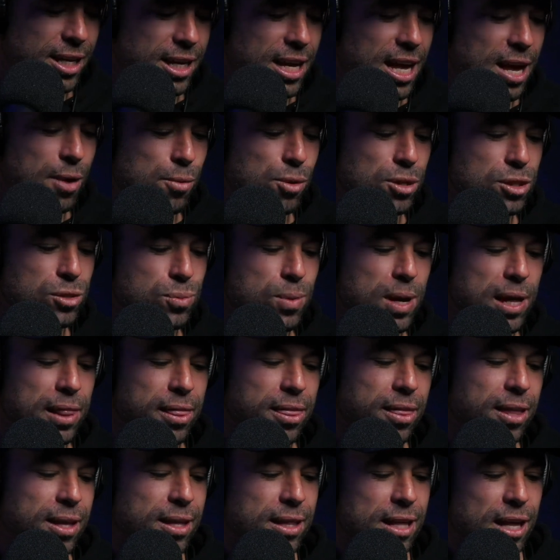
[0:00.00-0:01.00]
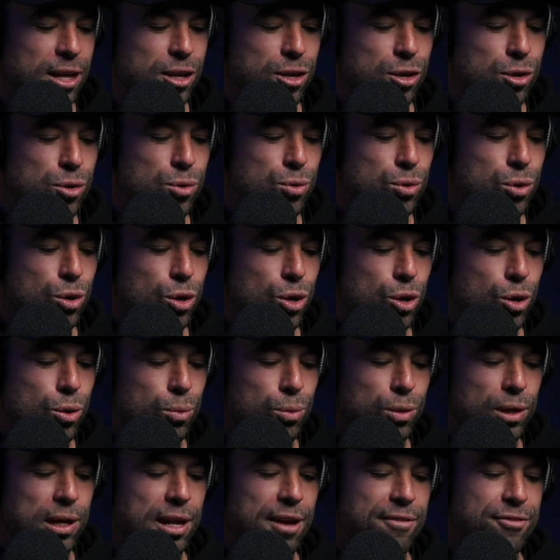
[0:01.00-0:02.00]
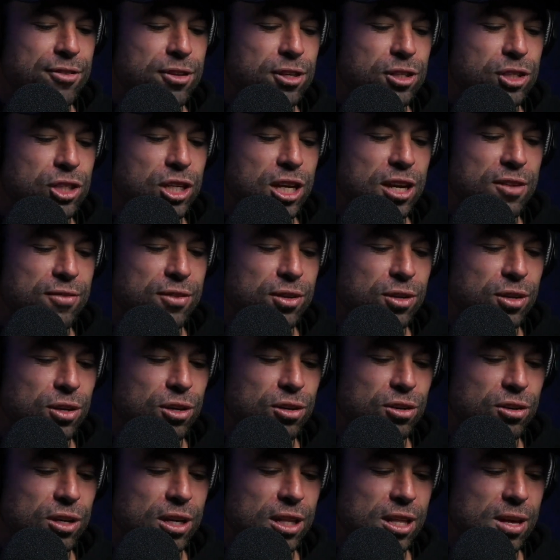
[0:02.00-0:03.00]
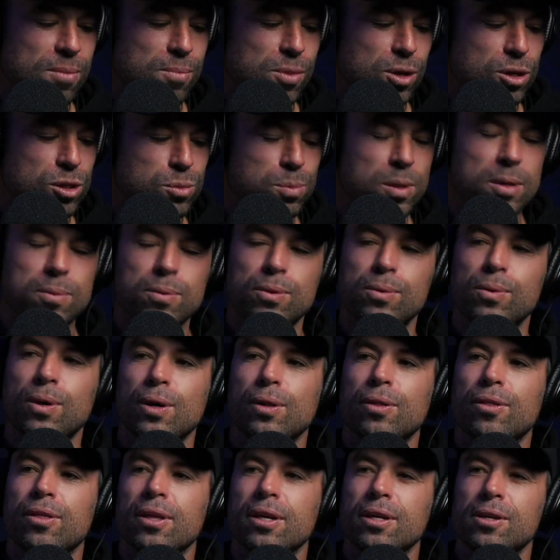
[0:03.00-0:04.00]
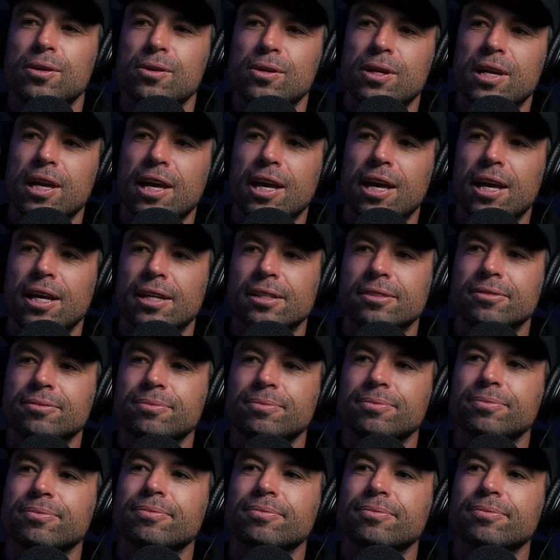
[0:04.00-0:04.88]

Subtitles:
Okay, what's one thing that you would love to achieve in your career that most people won't think you can?